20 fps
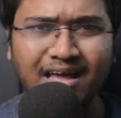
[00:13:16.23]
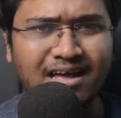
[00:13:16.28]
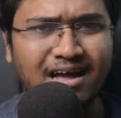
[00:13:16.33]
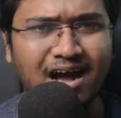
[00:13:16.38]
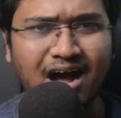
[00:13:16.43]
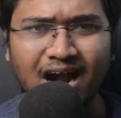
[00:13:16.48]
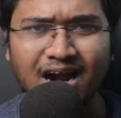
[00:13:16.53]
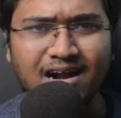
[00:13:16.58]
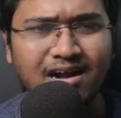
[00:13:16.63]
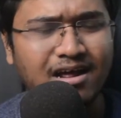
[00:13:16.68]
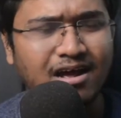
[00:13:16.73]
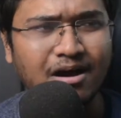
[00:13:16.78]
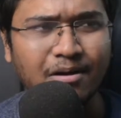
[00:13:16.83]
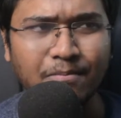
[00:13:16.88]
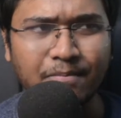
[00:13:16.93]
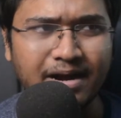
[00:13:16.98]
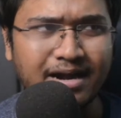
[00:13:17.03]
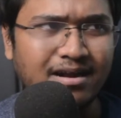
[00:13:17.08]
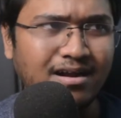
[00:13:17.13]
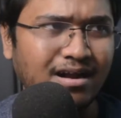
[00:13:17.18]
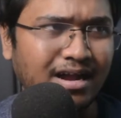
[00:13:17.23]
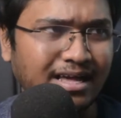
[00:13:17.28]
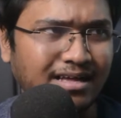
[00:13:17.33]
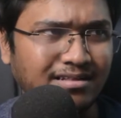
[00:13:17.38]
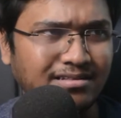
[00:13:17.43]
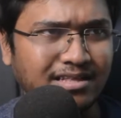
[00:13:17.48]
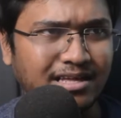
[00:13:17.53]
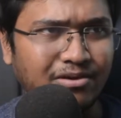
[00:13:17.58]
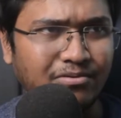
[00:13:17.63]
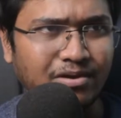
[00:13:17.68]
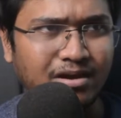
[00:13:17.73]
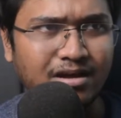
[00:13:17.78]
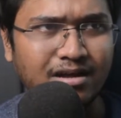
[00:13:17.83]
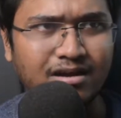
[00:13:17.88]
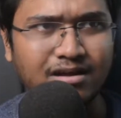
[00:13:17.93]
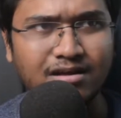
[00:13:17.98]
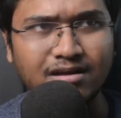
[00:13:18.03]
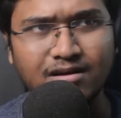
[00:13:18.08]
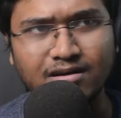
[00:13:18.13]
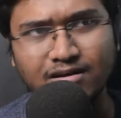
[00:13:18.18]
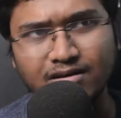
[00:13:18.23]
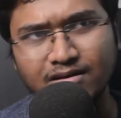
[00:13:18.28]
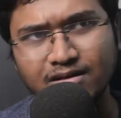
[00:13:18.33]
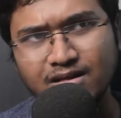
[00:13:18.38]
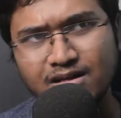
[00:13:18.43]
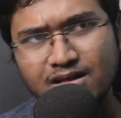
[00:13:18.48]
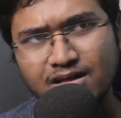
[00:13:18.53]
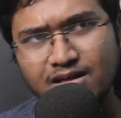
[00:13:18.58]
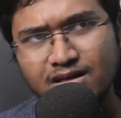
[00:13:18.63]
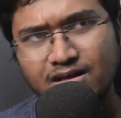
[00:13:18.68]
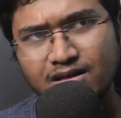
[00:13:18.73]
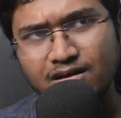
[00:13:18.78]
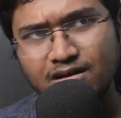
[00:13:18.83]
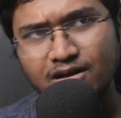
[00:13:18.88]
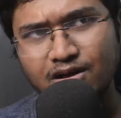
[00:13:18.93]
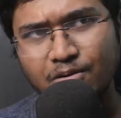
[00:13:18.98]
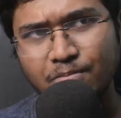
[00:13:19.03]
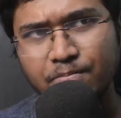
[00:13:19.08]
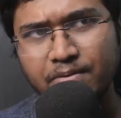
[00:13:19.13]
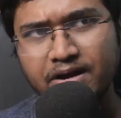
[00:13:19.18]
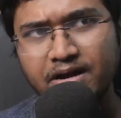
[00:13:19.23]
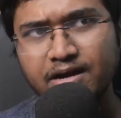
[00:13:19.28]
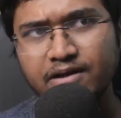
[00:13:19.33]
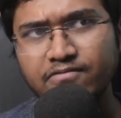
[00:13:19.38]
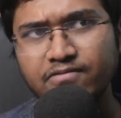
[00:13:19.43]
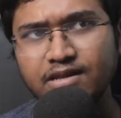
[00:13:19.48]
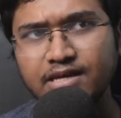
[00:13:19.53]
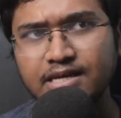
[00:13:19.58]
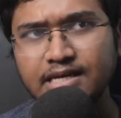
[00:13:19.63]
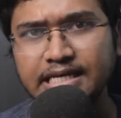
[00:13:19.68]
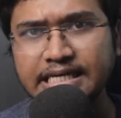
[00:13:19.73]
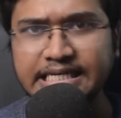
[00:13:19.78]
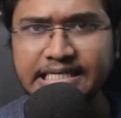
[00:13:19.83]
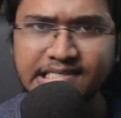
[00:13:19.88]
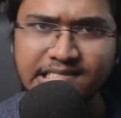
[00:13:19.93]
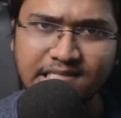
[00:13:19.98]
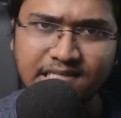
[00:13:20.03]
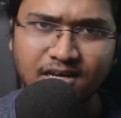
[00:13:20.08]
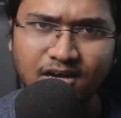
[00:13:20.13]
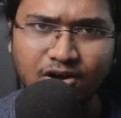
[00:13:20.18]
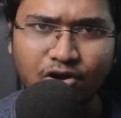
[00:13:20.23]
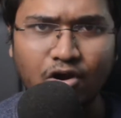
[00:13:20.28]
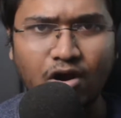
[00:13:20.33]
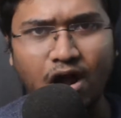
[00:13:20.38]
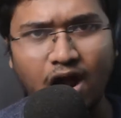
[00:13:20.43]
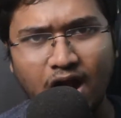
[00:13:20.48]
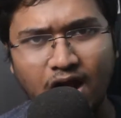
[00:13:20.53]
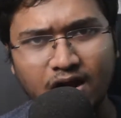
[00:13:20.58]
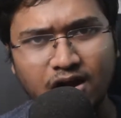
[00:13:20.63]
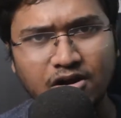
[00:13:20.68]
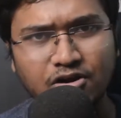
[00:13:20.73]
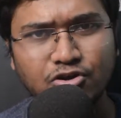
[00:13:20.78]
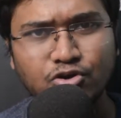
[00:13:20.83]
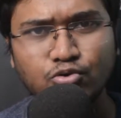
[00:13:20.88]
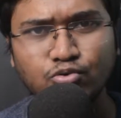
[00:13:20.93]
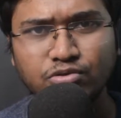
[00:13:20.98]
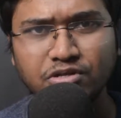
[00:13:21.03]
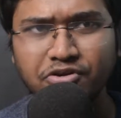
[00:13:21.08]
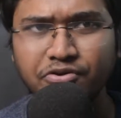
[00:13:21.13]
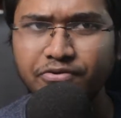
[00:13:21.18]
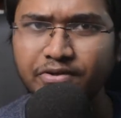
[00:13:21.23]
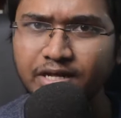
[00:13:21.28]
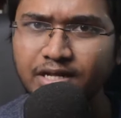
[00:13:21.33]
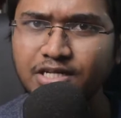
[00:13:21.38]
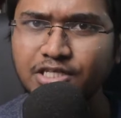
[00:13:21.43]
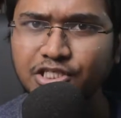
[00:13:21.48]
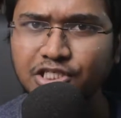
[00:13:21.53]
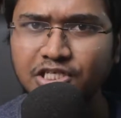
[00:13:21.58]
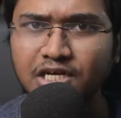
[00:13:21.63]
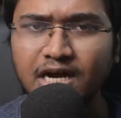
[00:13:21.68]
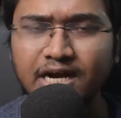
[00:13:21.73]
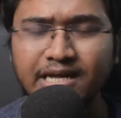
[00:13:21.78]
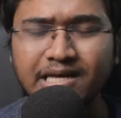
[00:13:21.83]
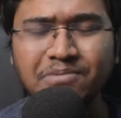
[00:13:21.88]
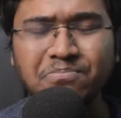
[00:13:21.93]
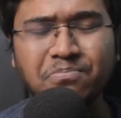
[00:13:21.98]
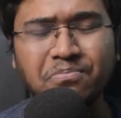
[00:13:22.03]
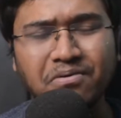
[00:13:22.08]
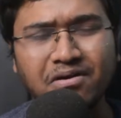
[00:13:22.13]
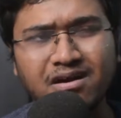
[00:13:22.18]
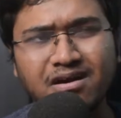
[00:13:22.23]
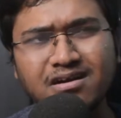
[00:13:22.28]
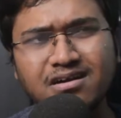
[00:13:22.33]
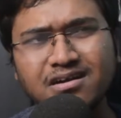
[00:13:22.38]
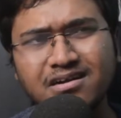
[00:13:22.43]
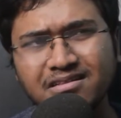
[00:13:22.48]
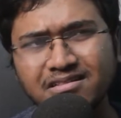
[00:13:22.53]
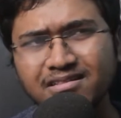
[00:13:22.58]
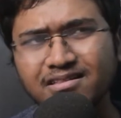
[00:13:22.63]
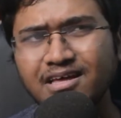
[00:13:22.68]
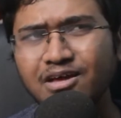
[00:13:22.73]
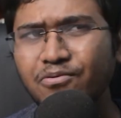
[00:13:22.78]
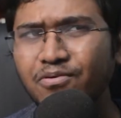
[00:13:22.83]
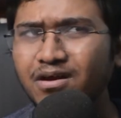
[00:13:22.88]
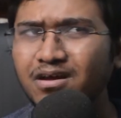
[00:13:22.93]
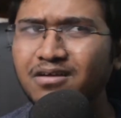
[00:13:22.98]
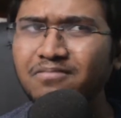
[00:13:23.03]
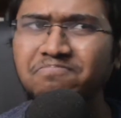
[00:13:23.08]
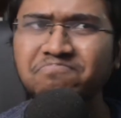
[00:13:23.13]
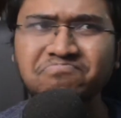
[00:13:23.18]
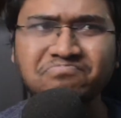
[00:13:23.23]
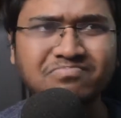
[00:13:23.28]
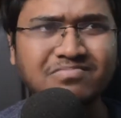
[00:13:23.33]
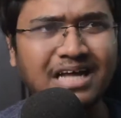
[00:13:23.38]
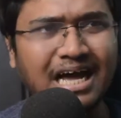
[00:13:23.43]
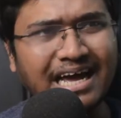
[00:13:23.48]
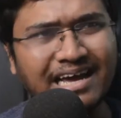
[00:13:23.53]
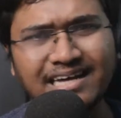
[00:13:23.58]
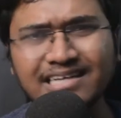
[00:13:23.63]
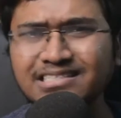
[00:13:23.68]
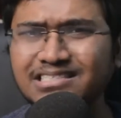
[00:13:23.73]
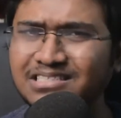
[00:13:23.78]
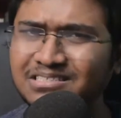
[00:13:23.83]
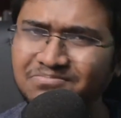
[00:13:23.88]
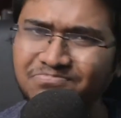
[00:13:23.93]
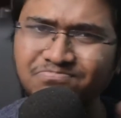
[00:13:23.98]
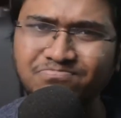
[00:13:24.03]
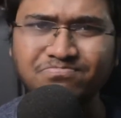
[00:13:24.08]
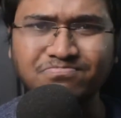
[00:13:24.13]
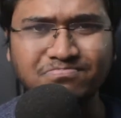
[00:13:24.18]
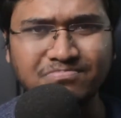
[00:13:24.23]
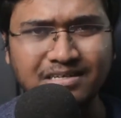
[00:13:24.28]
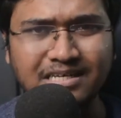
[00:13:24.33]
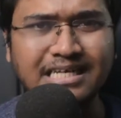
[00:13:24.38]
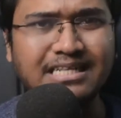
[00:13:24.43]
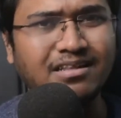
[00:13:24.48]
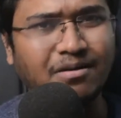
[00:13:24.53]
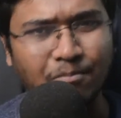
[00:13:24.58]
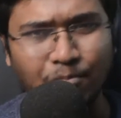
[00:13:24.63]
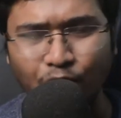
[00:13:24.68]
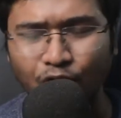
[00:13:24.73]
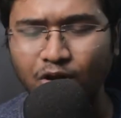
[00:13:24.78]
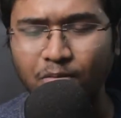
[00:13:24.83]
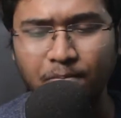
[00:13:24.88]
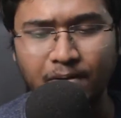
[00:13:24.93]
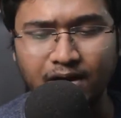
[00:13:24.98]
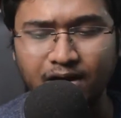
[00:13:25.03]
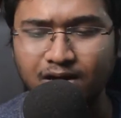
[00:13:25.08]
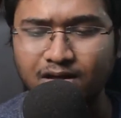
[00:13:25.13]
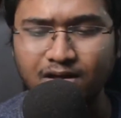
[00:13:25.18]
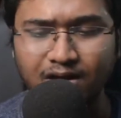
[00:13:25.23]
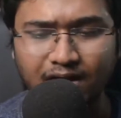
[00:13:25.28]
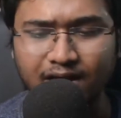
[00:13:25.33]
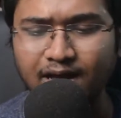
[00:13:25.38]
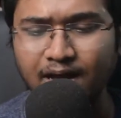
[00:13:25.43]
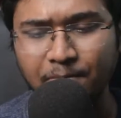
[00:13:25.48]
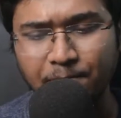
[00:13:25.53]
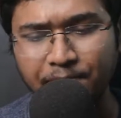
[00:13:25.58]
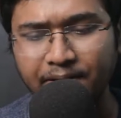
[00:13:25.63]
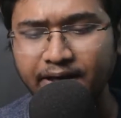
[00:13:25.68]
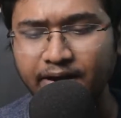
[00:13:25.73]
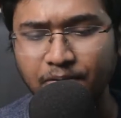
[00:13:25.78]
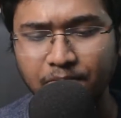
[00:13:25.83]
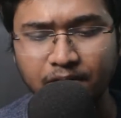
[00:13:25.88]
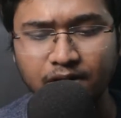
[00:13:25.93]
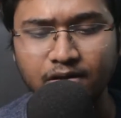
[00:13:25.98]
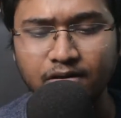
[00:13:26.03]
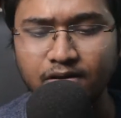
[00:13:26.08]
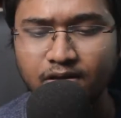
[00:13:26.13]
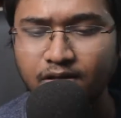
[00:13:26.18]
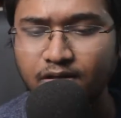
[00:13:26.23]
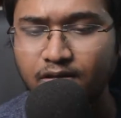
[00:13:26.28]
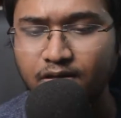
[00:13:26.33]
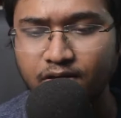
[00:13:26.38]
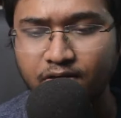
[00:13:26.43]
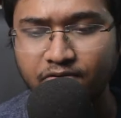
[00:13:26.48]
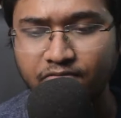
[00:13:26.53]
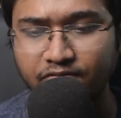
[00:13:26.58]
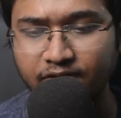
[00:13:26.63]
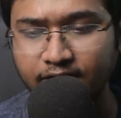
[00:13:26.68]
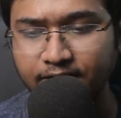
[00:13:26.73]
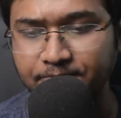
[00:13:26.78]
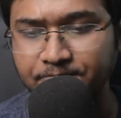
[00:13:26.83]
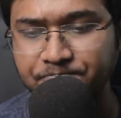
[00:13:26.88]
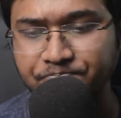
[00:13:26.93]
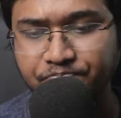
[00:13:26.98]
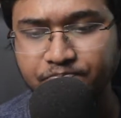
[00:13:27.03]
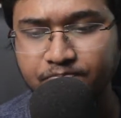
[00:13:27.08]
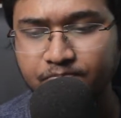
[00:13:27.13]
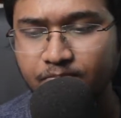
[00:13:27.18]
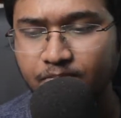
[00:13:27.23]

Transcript: I can't comment like they were comparatively easier or harder to the real GRE, but they were, I guess, in the ballpark, like comparable. Fine.